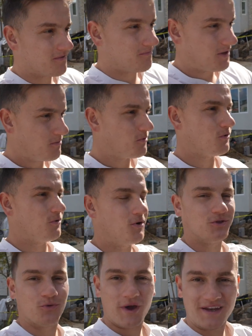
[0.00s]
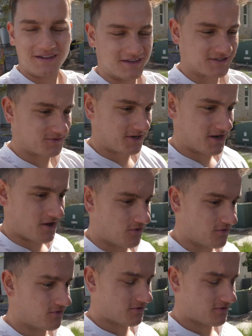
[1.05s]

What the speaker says: people on the waiting list right now,